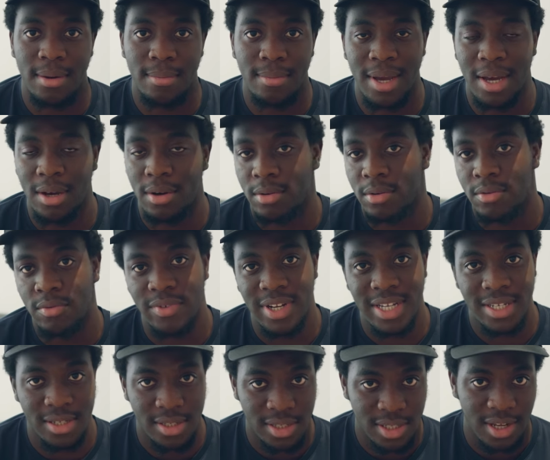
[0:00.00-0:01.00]
about
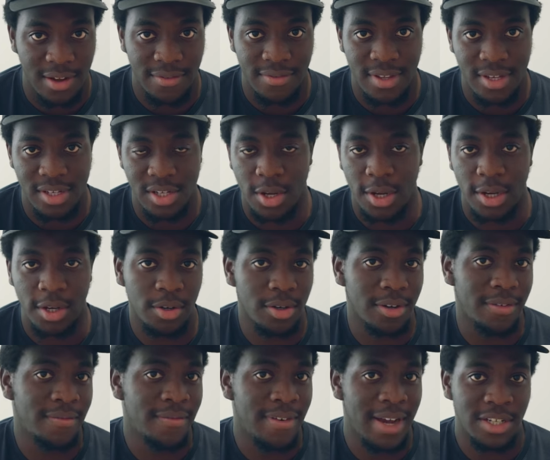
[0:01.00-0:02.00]
recent stuff that's going
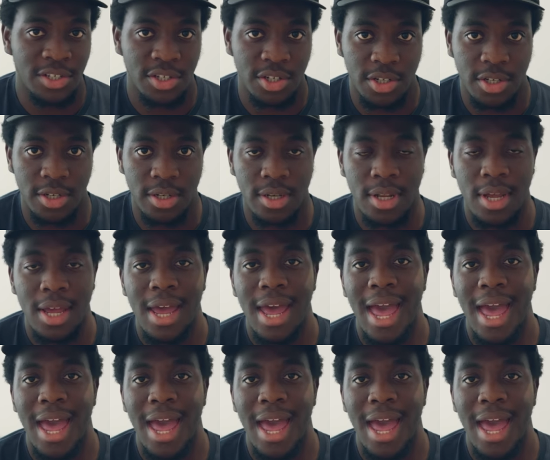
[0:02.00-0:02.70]
on in fashion,